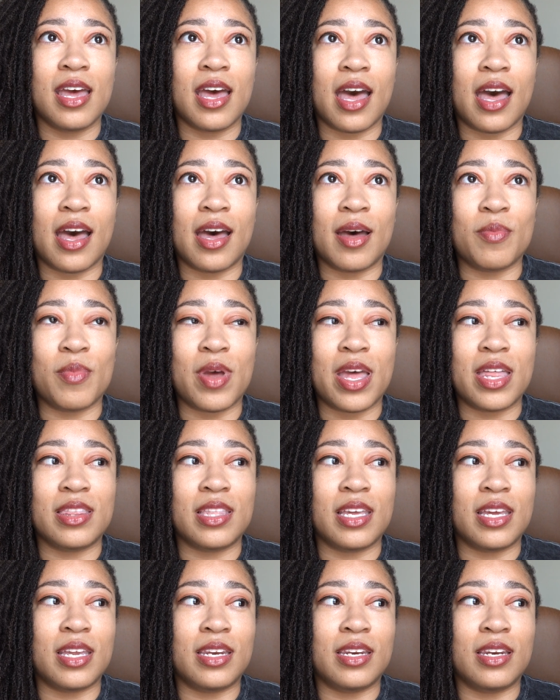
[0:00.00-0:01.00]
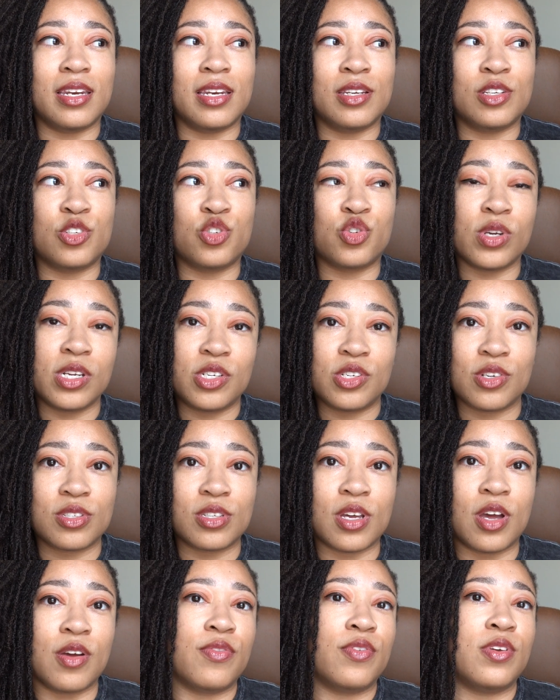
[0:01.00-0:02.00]
And then treat
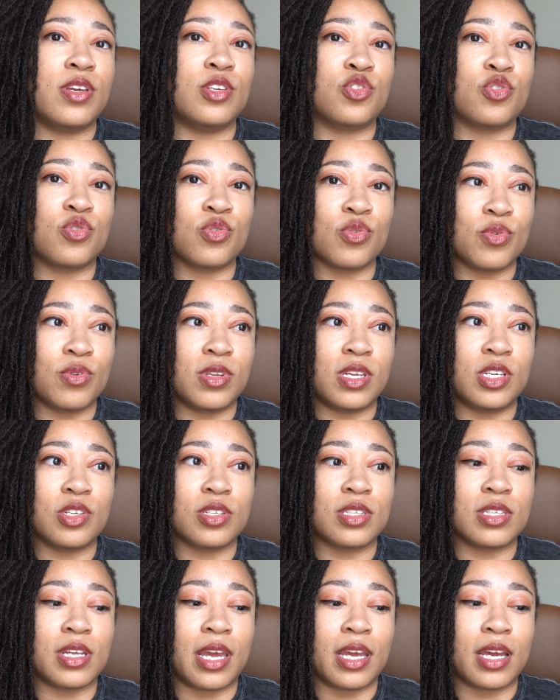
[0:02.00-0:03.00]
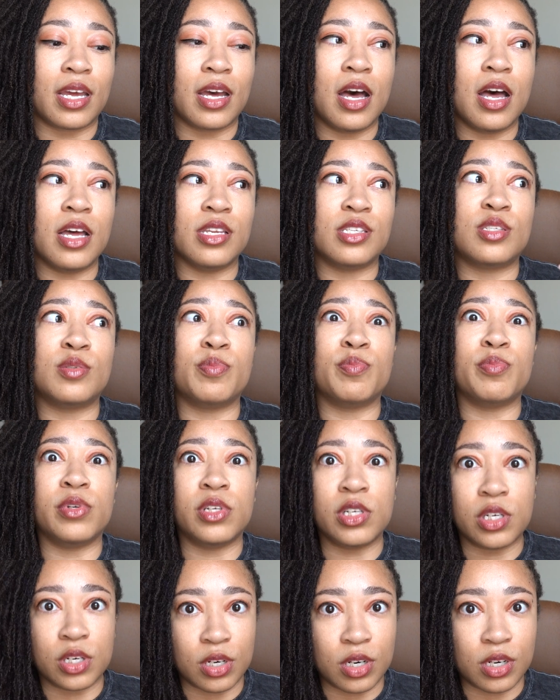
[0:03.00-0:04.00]
yourself is truly just like a
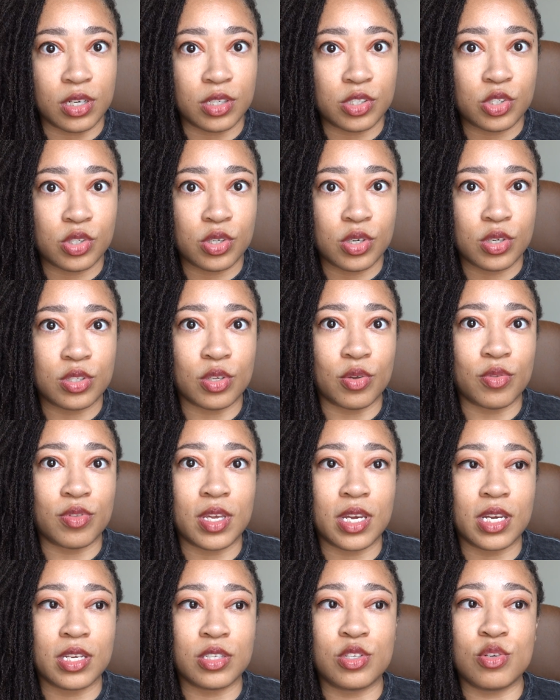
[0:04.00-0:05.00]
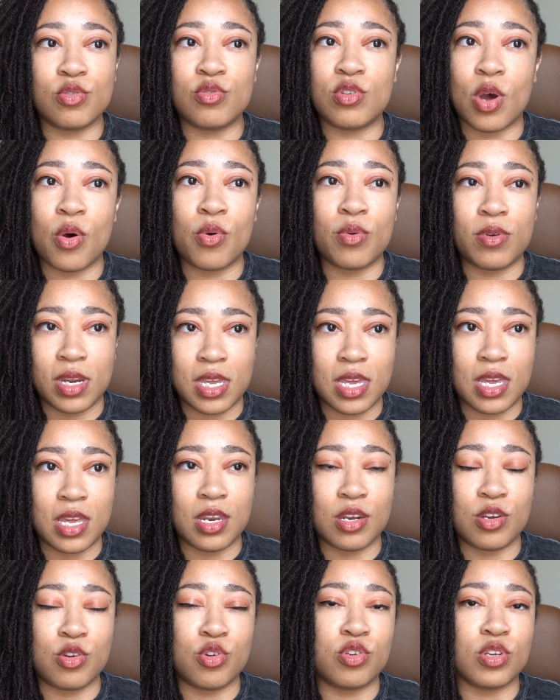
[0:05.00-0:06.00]
splurge. So things you don't
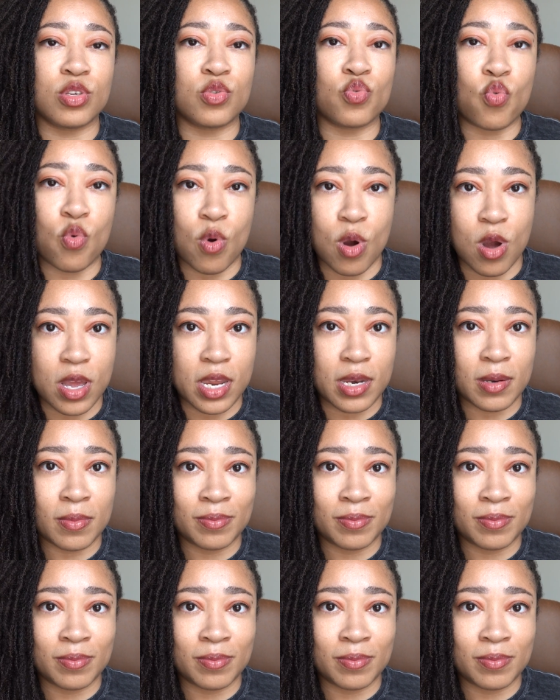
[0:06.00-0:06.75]
need, you just want.